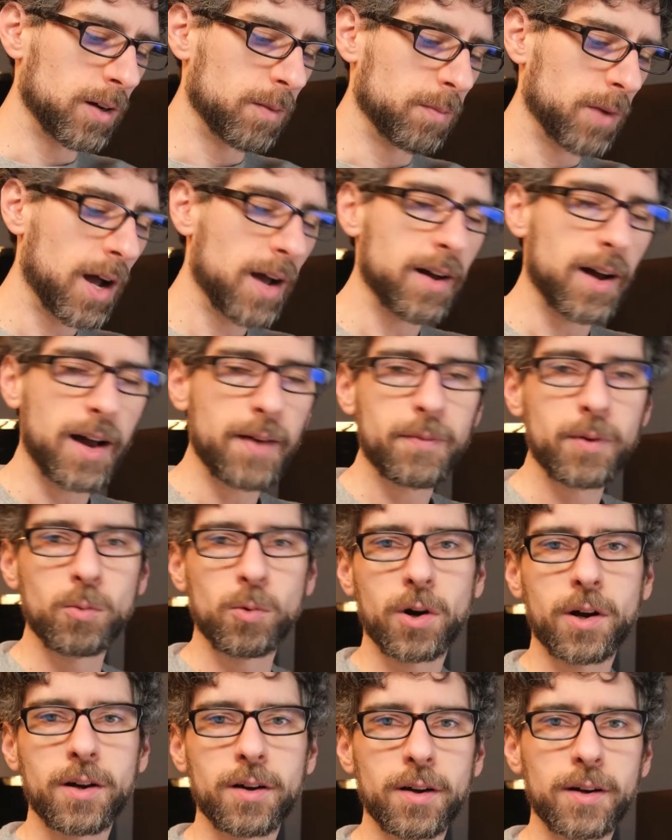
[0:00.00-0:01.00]
I've been
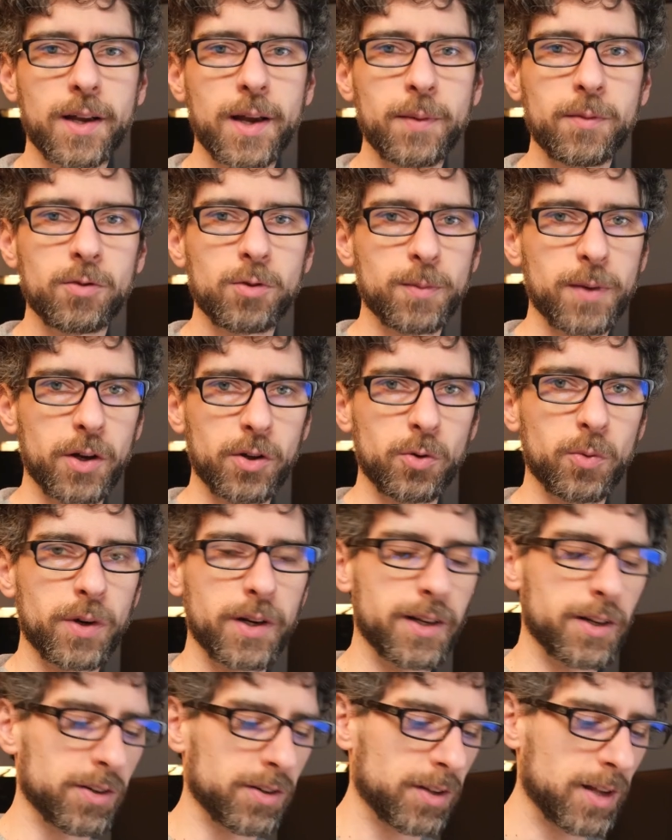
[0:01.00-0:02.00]
working on games for about 20
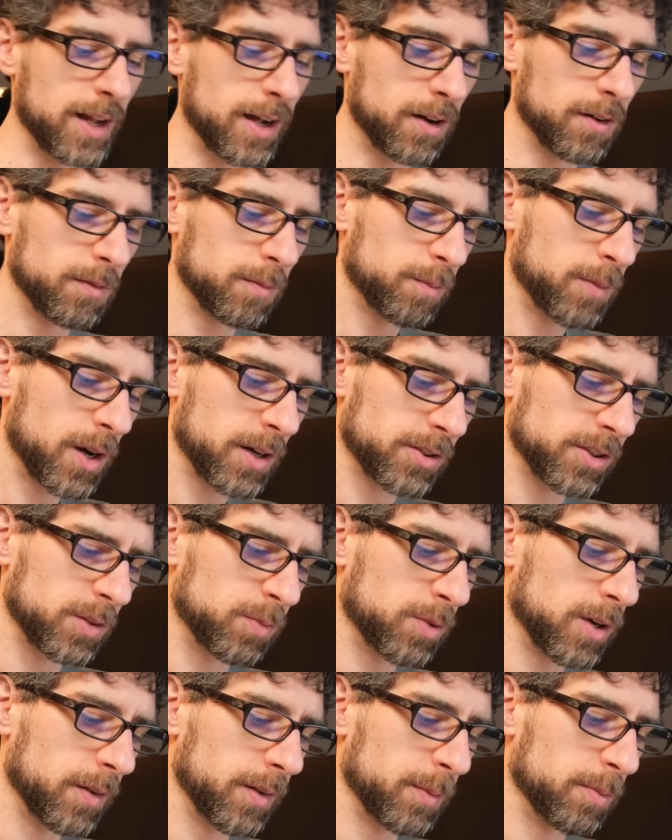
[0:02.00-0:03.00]
years now. Poxs is
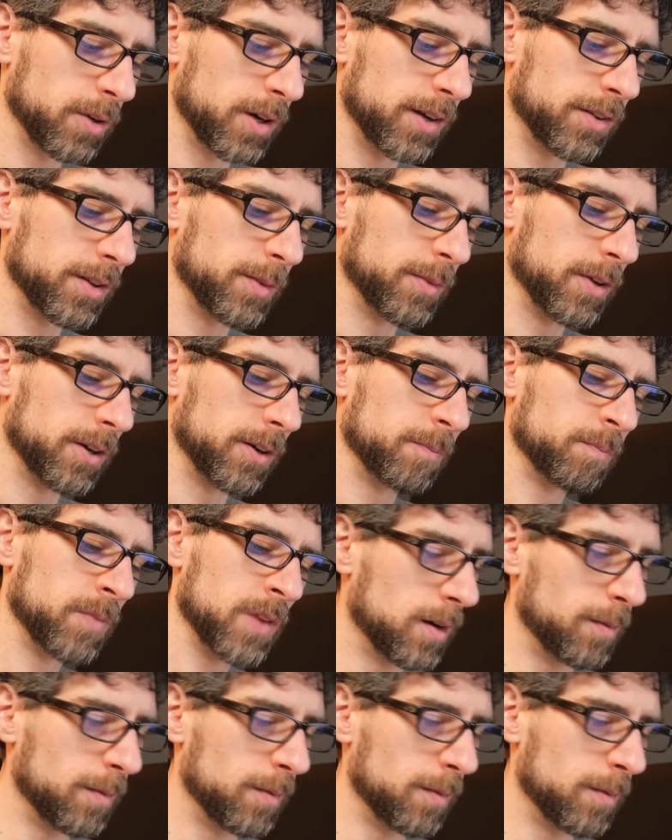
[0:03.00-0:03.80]
probably pretty similar.